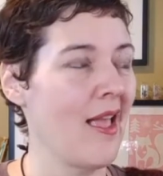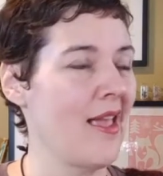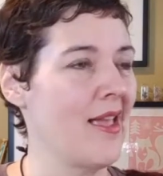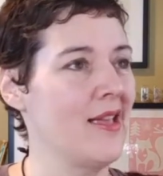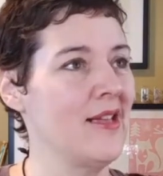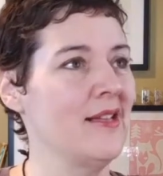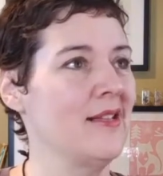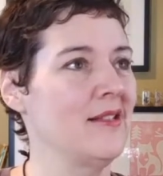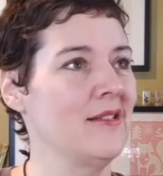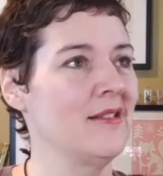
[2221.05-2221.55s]

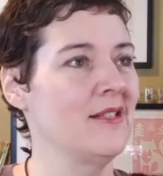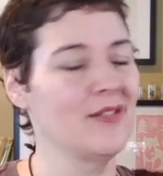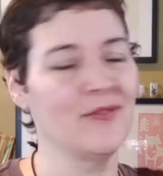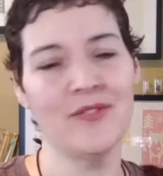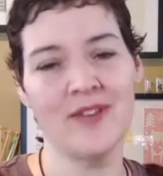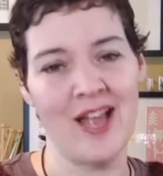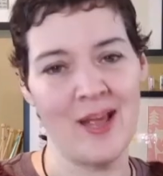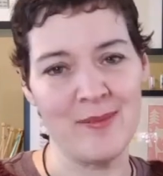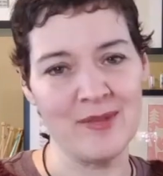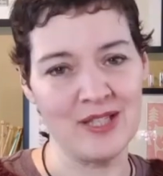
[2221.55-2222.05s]
in
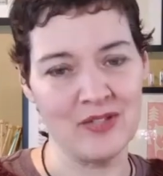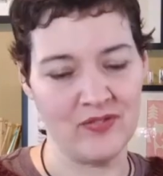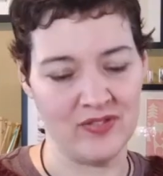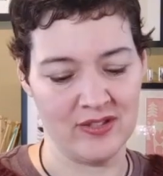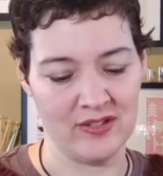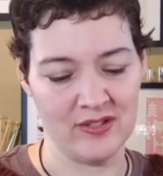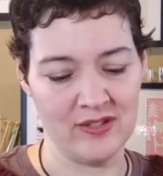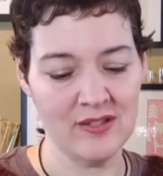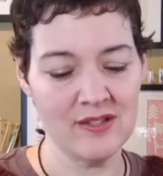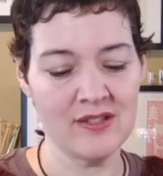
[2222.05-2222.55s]
different
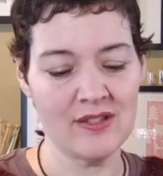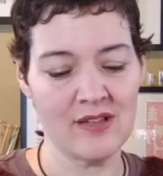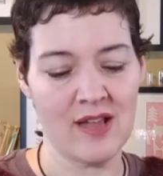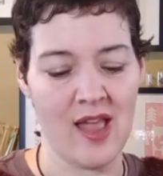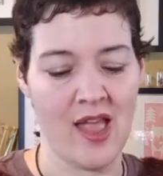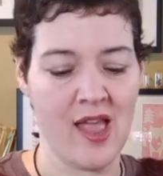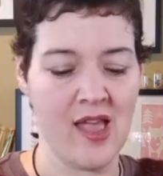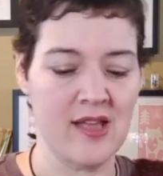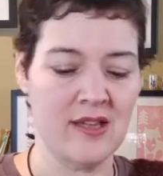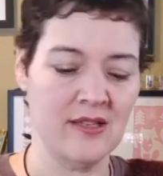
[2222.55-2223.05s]
hemispheres,
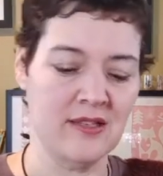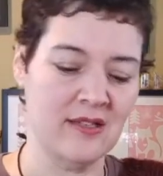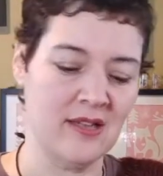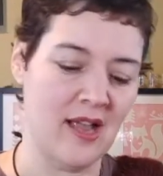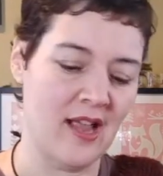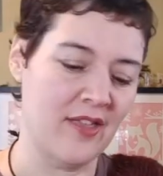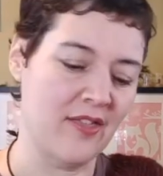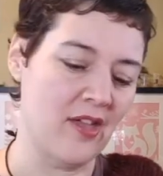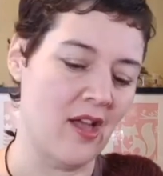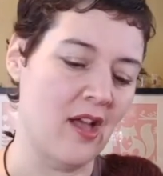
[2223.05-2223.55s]
and
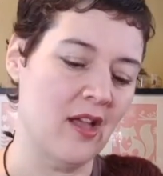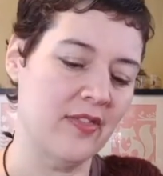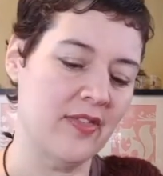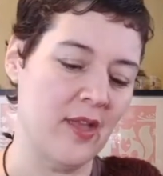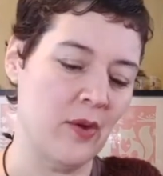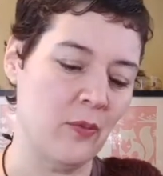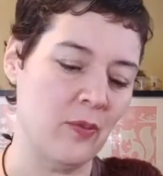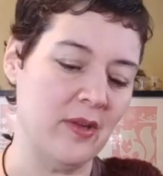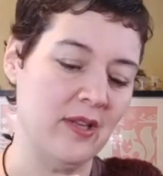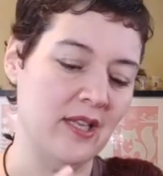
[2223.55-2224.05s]
I thought
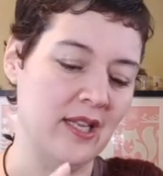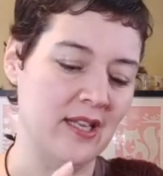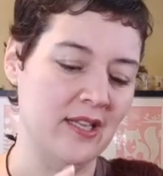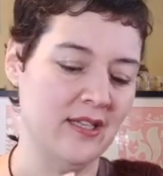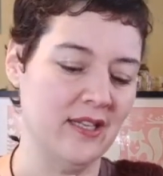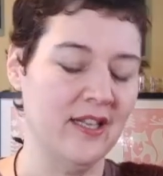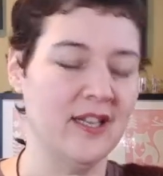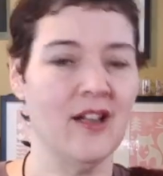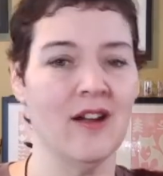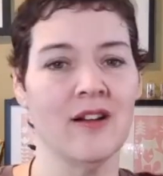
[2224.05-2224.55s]
that we
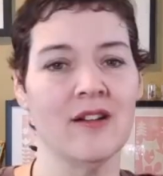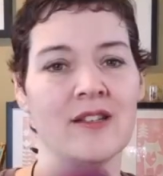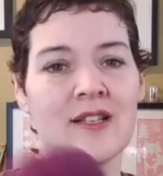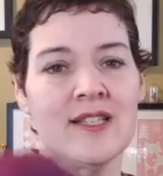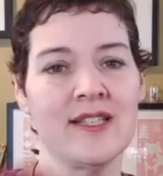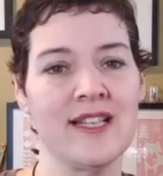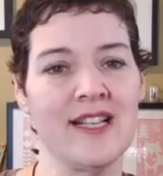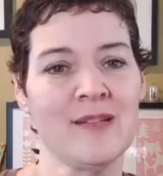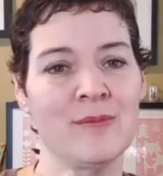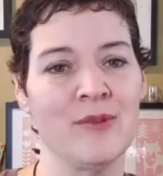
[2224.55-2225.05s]
needed a yarn
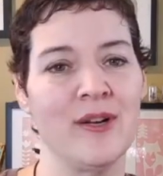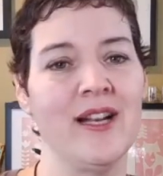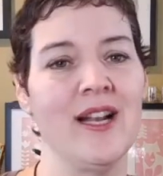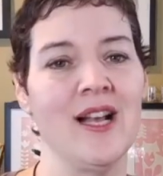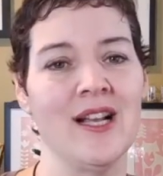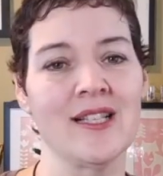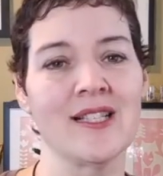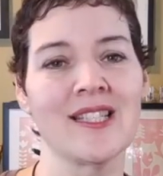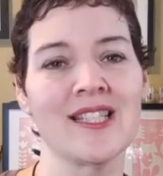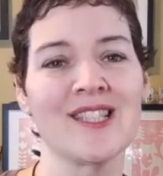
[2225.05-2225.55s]
to
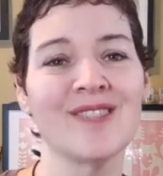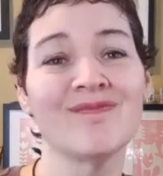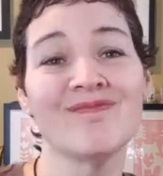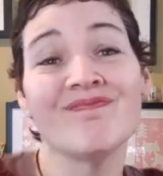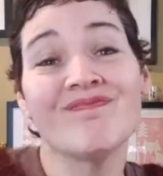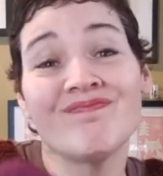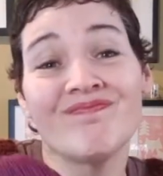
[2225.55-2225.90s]
celebrate us.